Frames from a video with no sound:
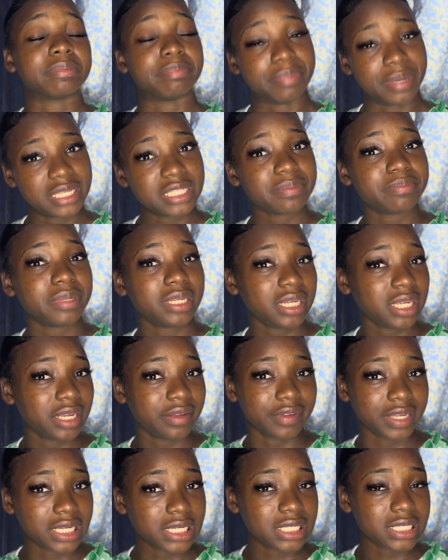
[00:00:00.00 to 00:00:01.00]
best believe
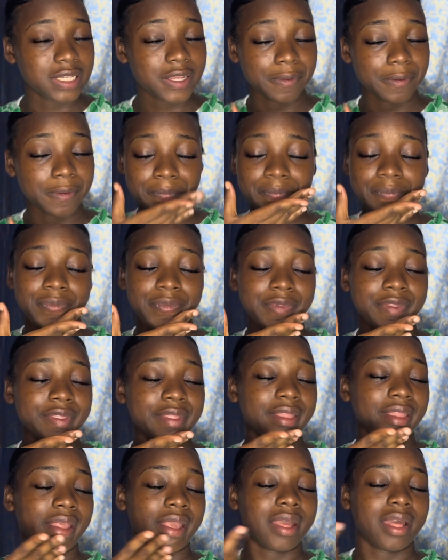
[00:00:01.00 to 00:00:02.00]
it,
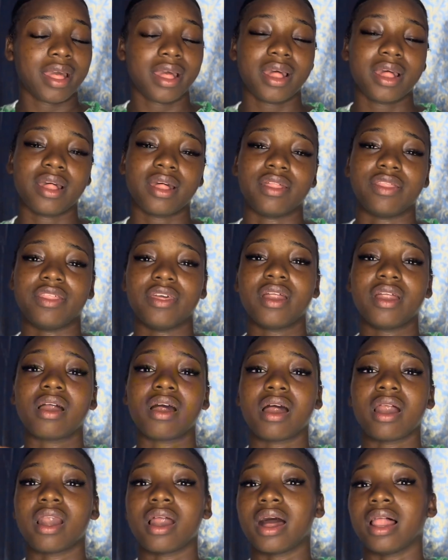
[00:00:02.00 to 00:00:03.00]
there
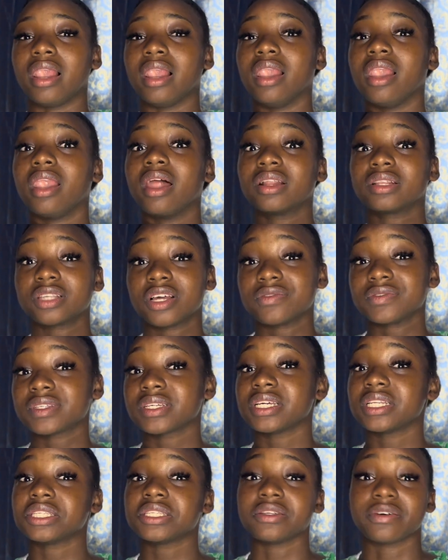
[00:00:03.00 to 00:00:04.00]
are a lot of
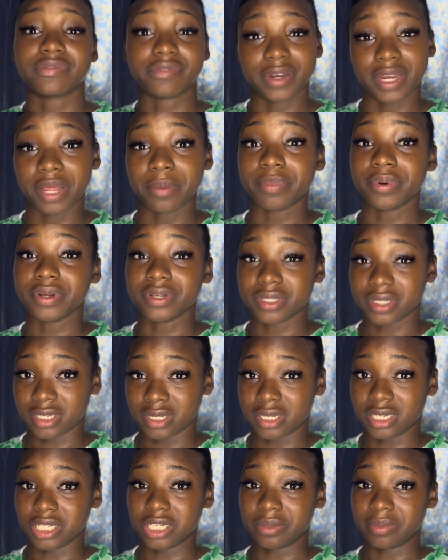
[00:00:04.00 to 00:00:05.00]
schizophrenic
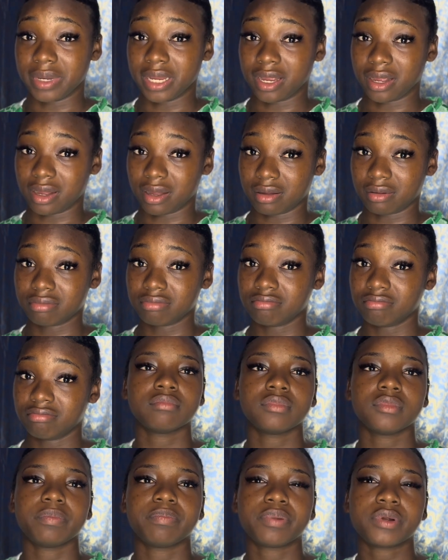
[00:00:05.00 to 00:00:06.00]
persons in Jamaica.
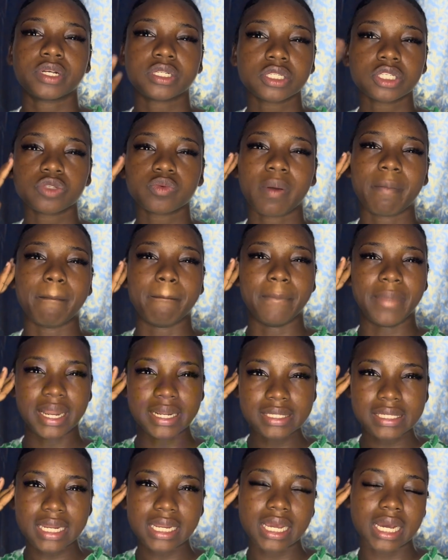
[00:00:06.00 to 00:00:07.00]
Persons who are
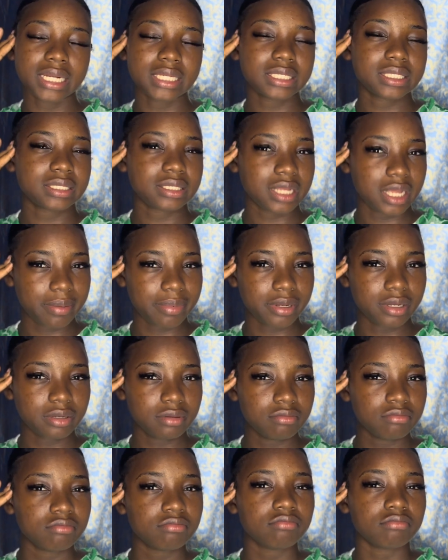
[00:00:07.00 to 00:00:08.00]
mentally unstable
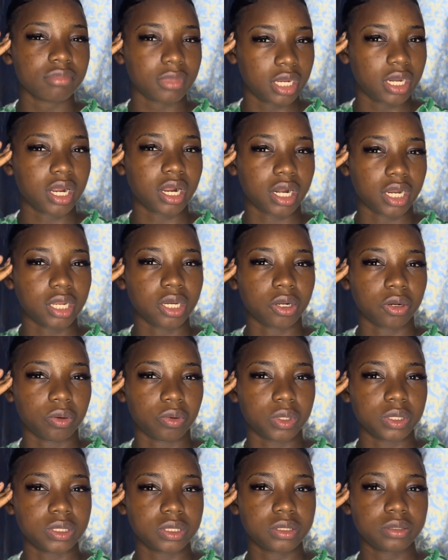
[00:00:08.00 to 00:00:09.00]
in a plain
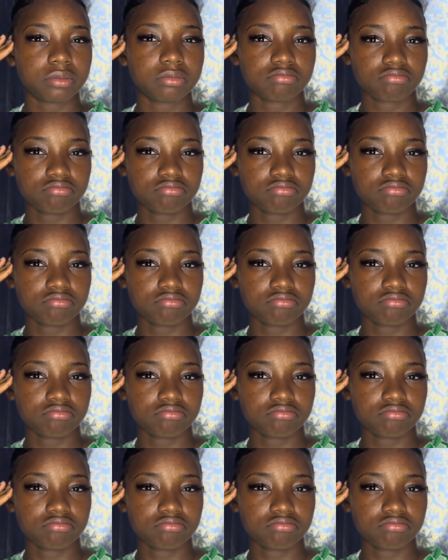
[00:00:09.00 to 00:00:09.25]
clothes.